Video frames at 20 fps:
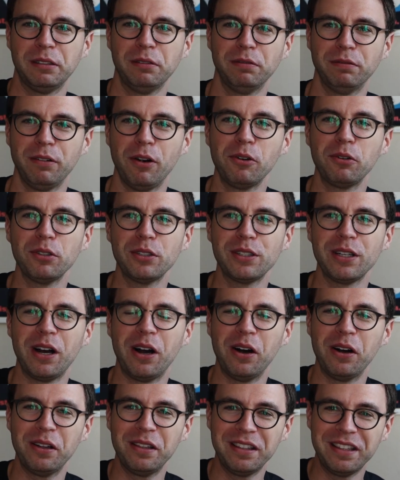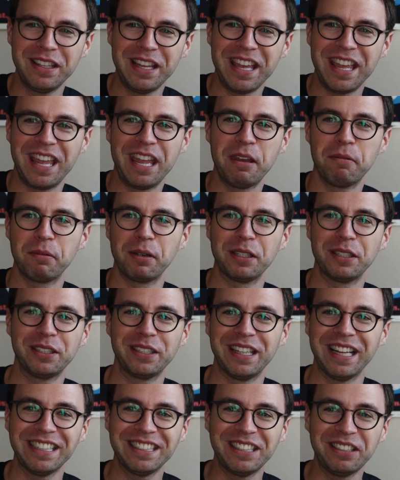to focus on the image.
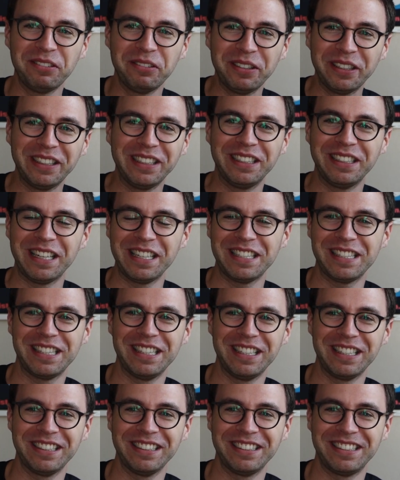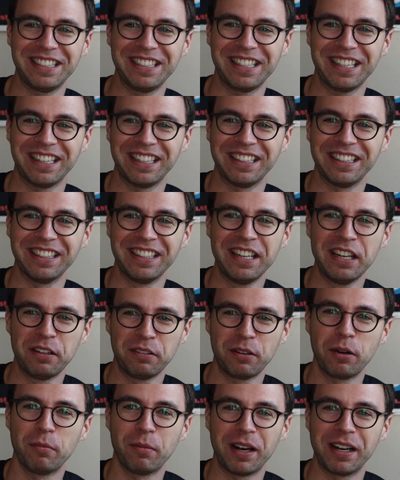That's a really nice little detail from